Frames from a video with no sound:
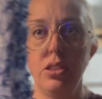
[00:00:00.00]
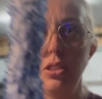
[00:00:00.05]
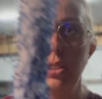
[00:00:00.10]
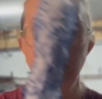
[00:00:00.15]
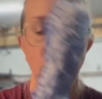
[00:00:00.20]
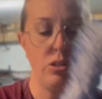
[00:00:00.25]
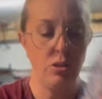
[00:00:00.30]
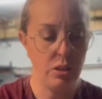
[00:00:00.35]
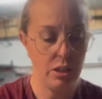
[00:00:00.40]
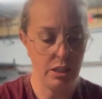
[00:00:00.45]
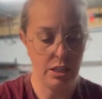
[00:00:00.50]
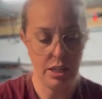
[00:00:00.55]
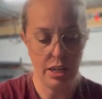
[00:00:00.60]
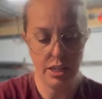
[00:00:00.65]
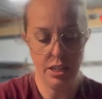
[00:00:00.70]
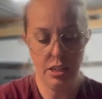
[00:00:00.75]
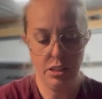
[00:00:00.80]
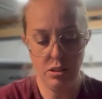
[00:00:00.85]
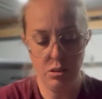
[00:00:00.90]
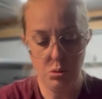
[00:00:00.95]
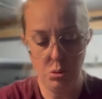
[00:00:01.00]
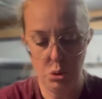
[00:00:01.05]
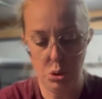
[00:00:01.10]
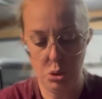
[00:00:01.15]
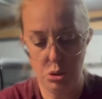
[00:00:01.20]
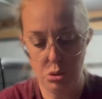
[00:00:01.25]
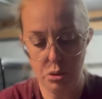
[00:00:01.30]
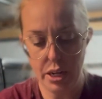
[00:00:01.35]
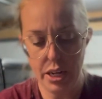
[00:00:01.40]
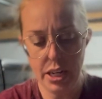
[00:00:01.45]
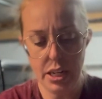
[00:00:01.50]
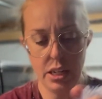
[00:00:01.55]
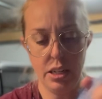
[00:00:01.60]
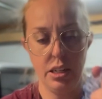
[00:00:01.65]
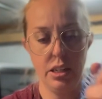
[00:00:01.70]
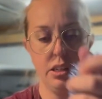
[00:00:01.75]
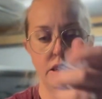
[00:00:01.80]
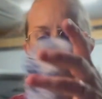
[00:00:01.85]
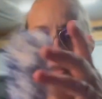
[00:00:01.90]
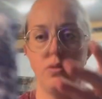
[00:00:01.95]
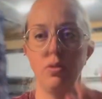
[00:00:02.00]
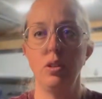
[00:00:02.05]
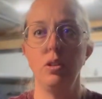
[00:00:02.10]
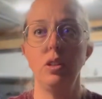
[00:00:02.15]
so you can kind of go straight if you